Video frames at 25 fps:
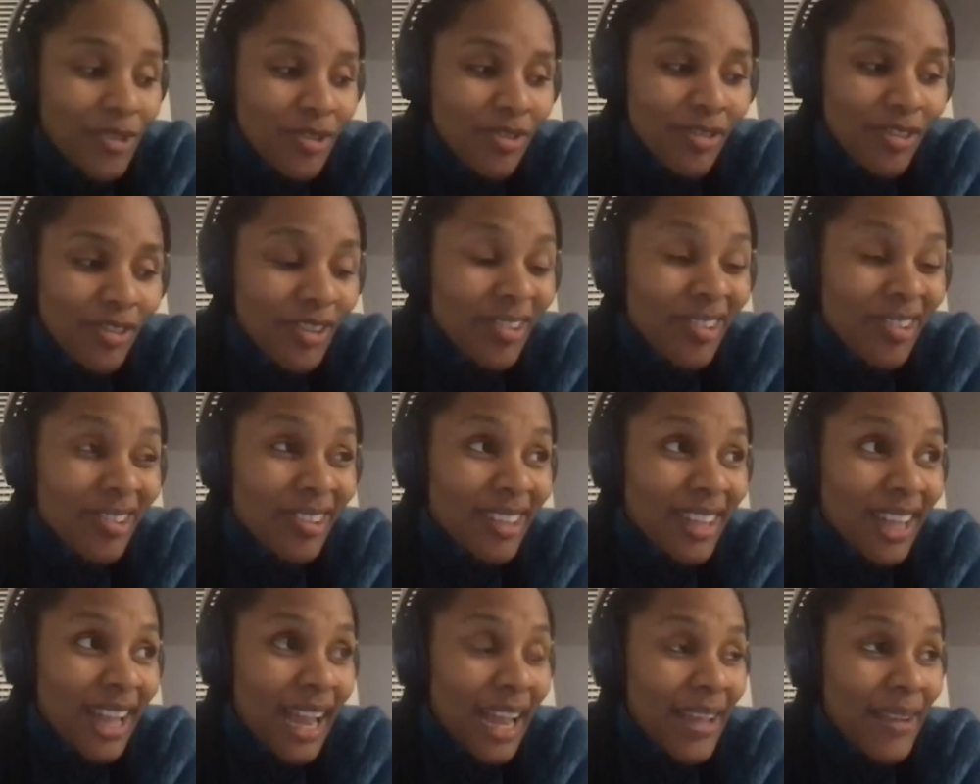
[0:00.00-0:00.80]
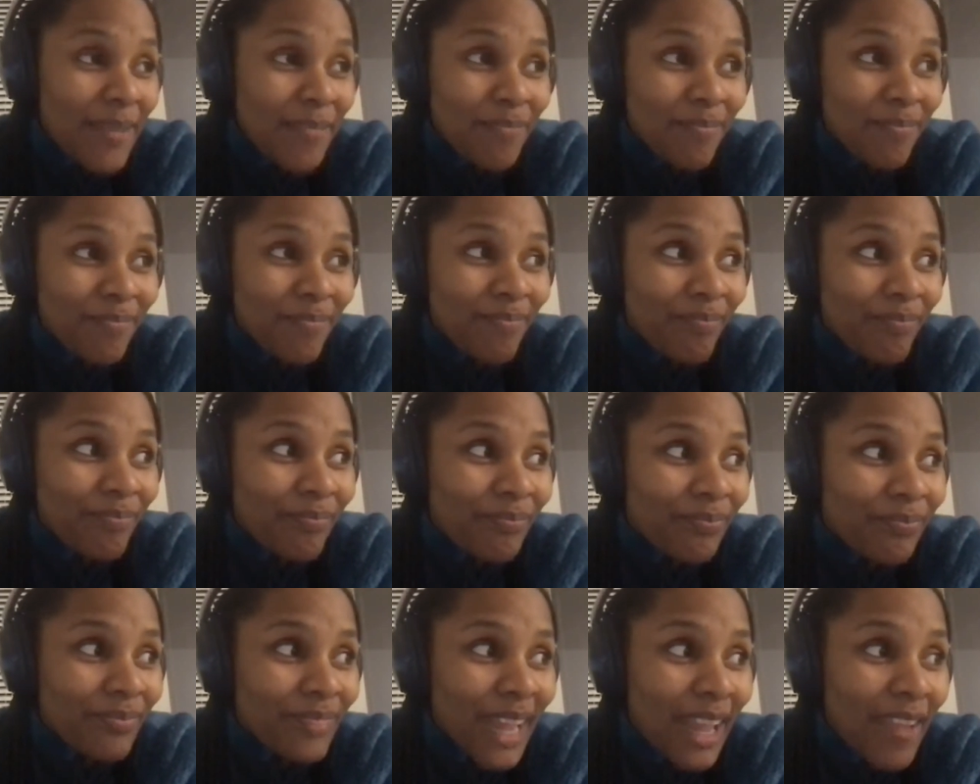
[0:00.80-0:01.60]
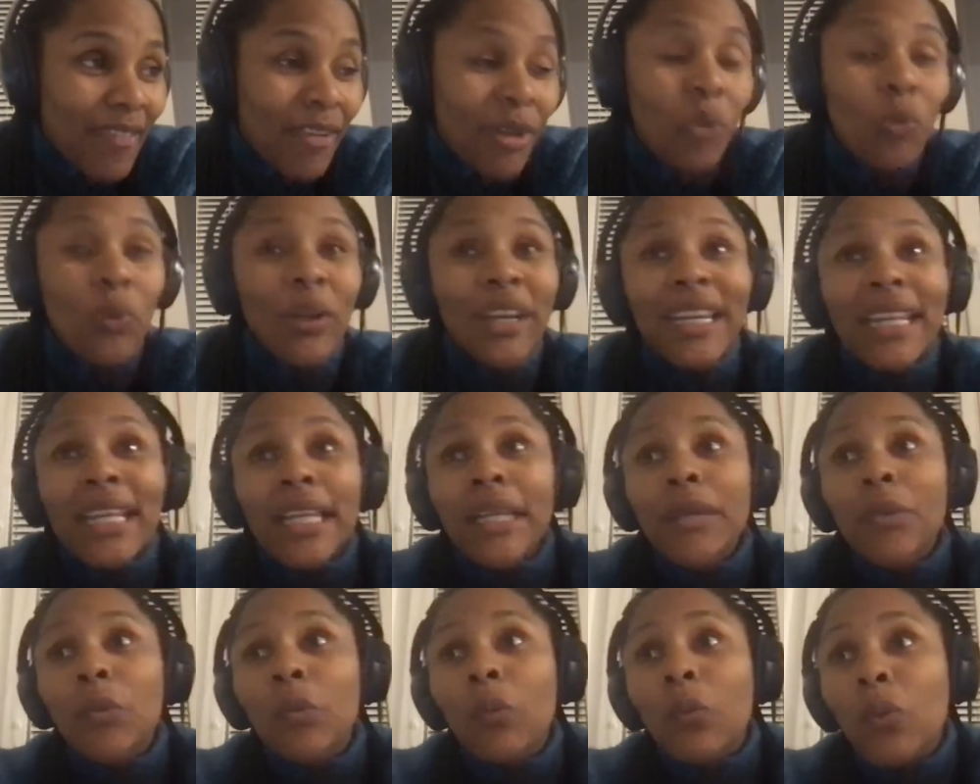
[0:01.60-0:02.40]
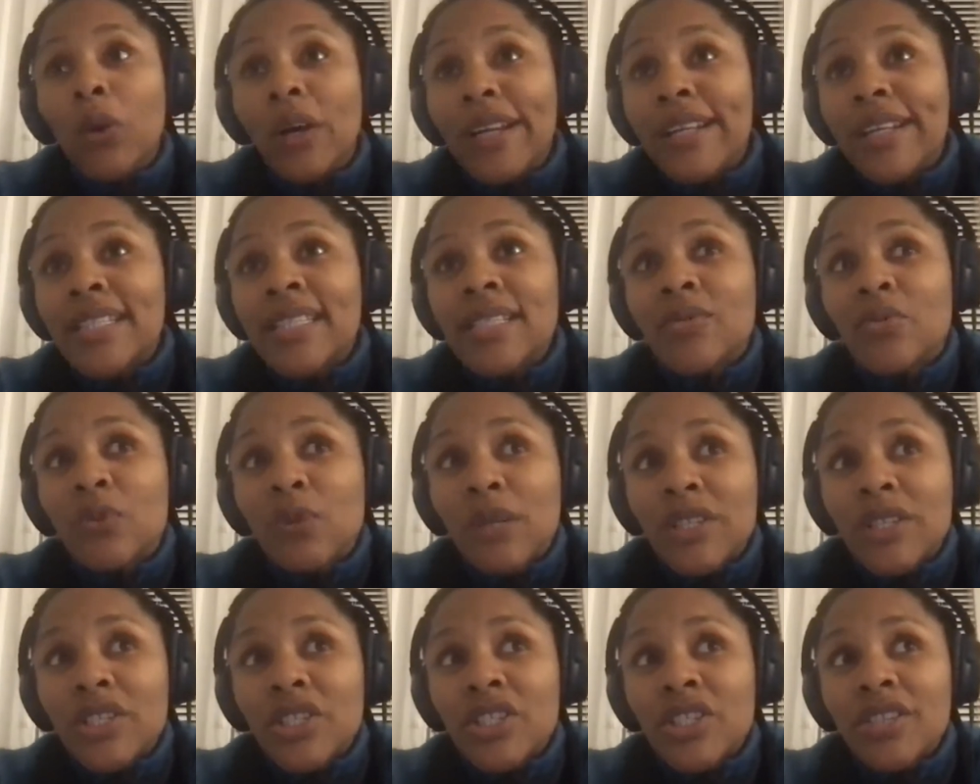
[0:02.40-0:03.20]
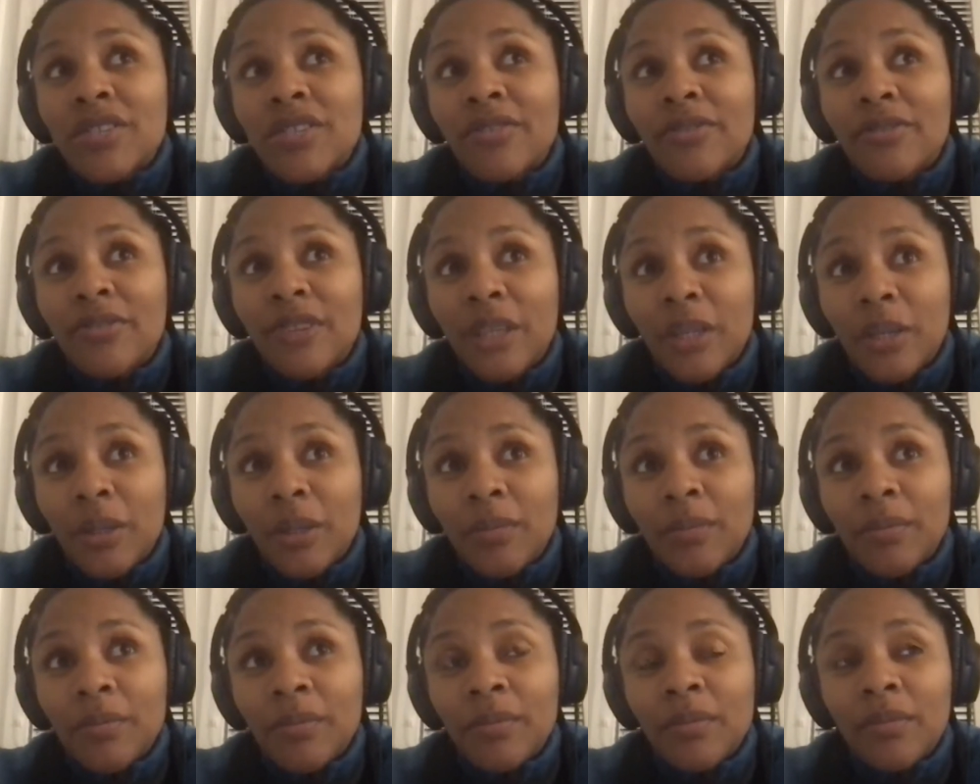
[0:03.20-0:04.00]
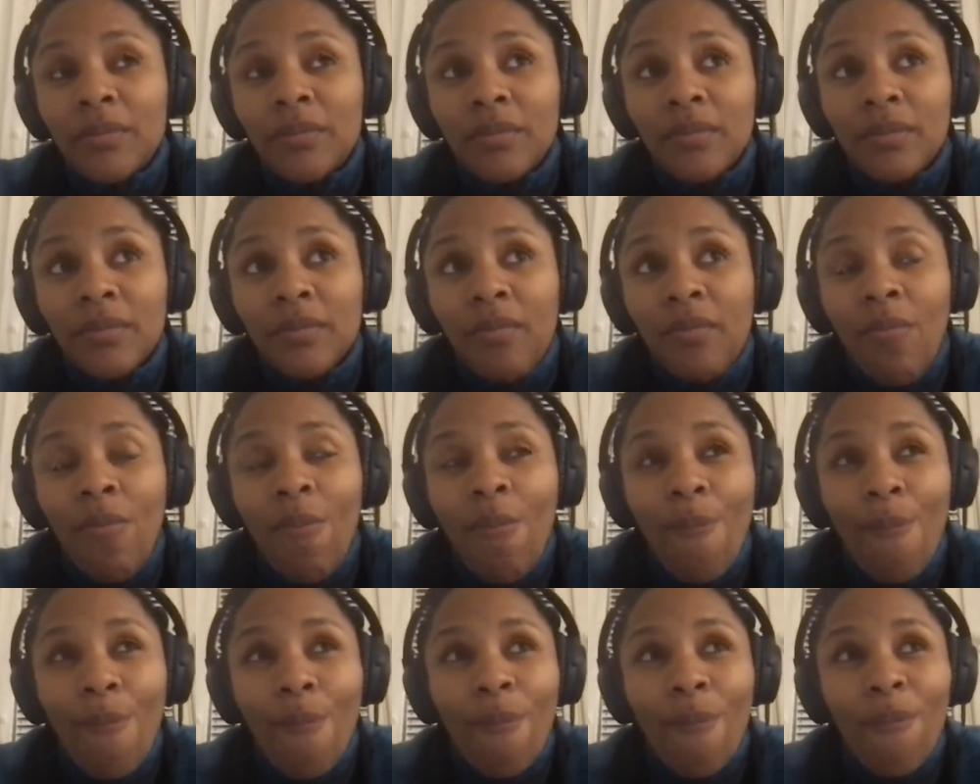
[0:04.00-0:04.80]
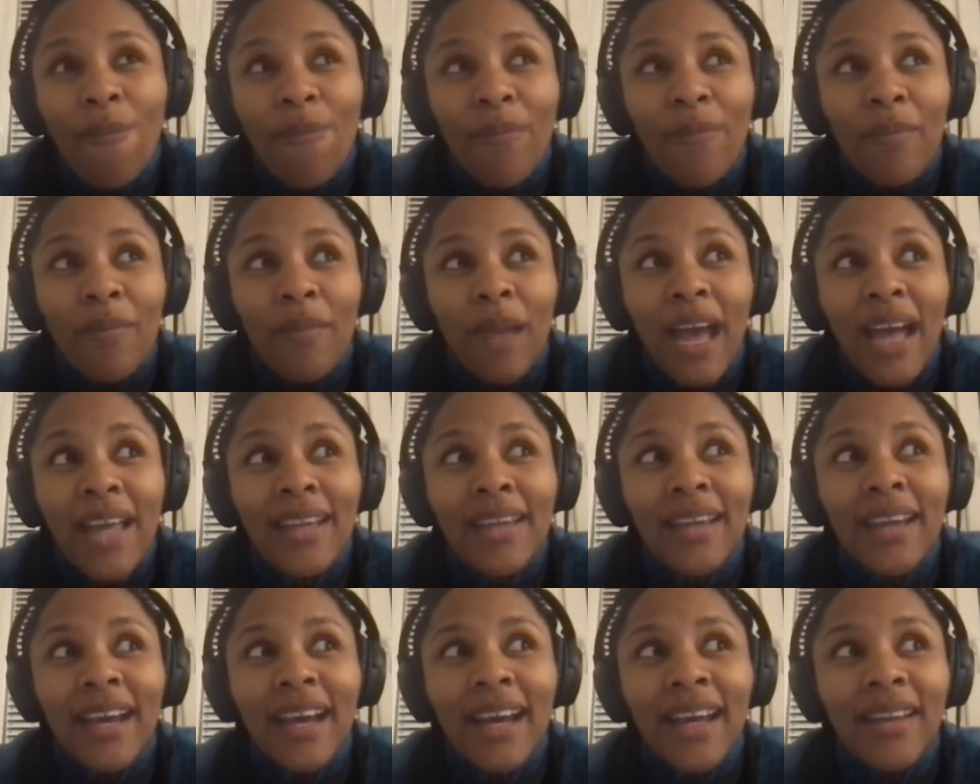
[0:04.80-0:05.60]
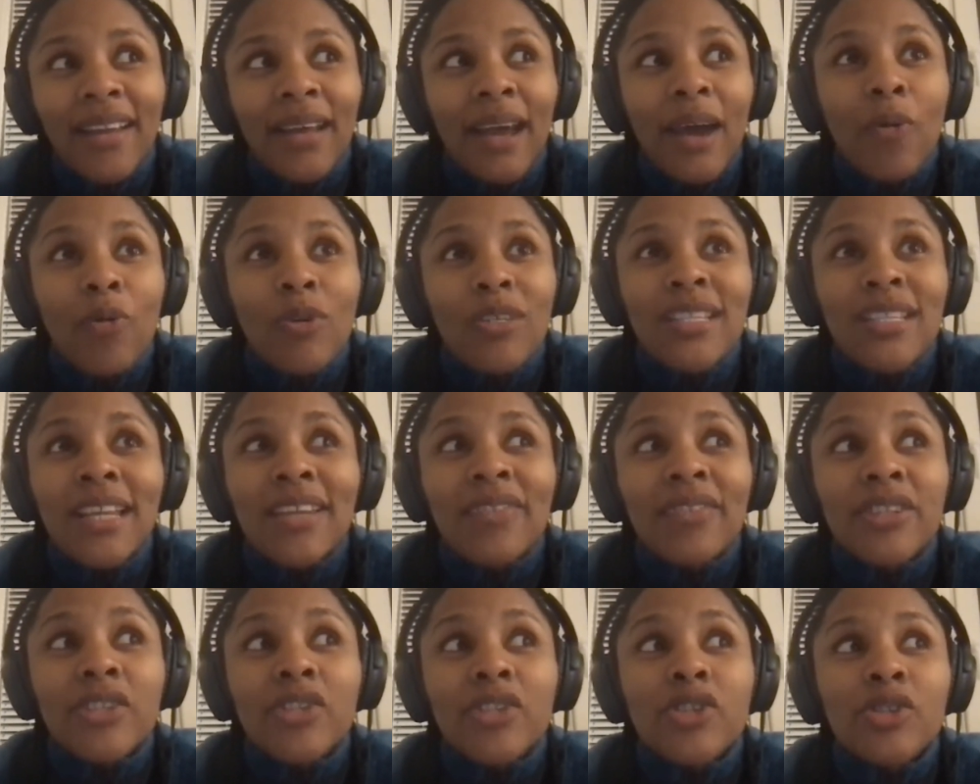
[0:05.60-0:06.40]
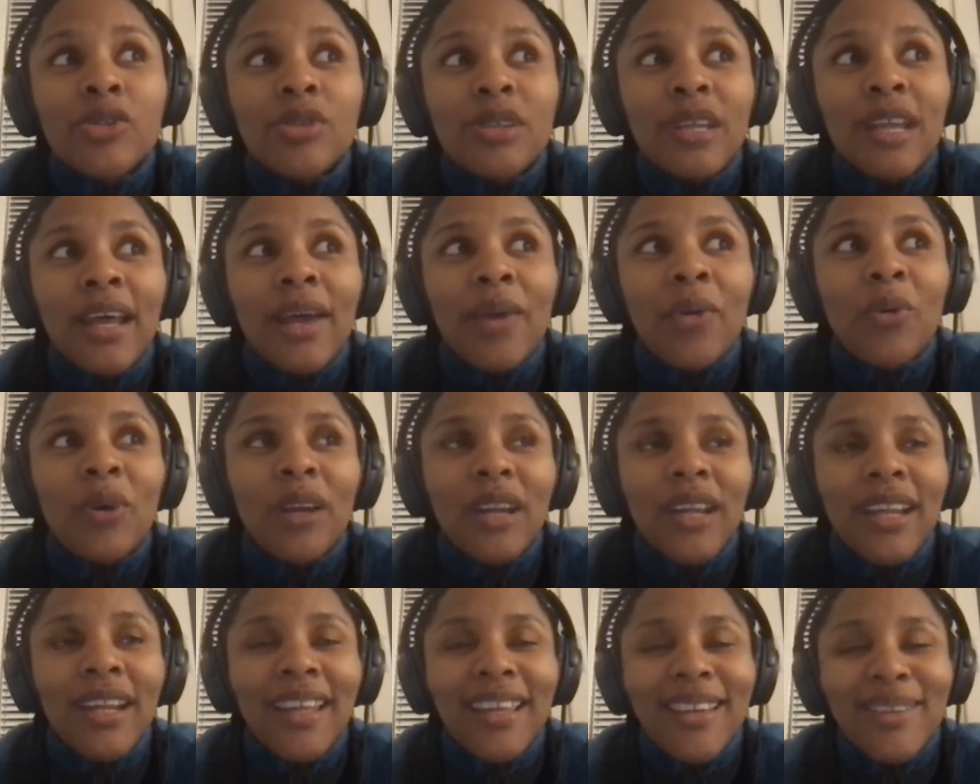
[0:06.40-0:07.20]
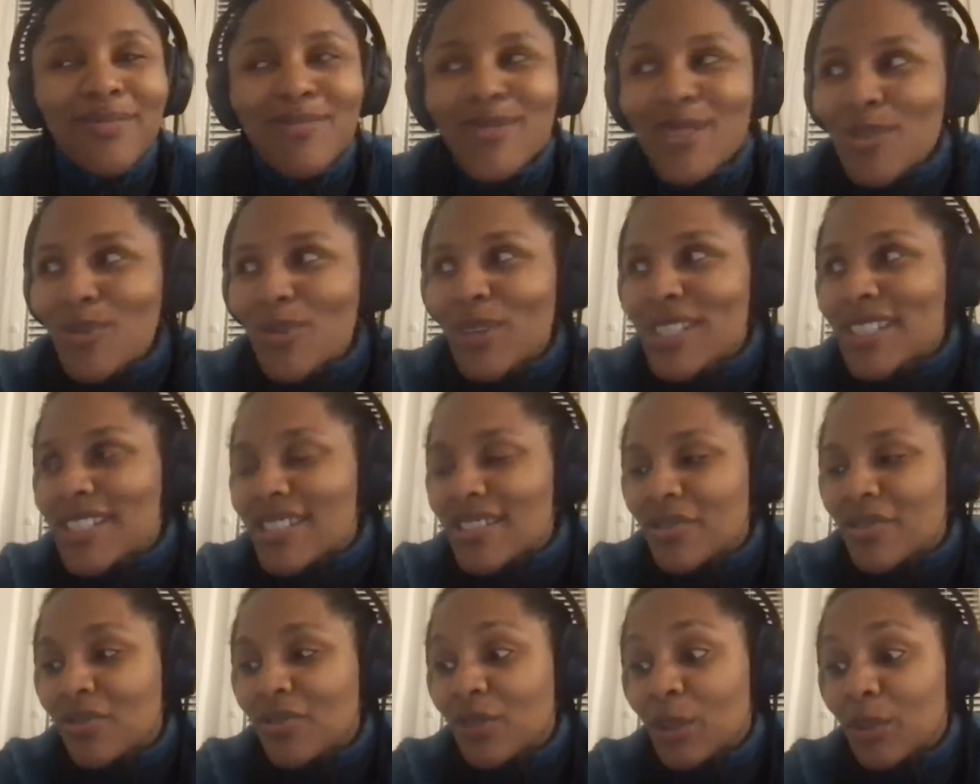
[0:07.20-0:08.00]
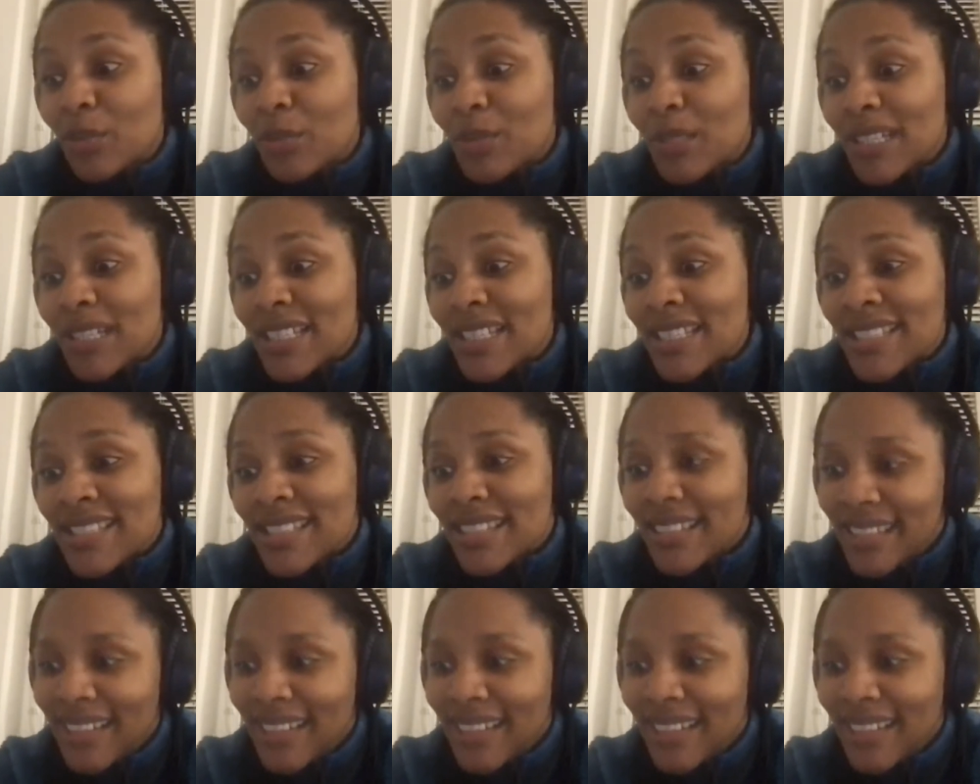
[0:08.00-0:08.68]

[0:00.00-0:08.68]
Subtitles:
of all, even when he wanted to watch the film, I was not even sure that I wanted him to watch the film because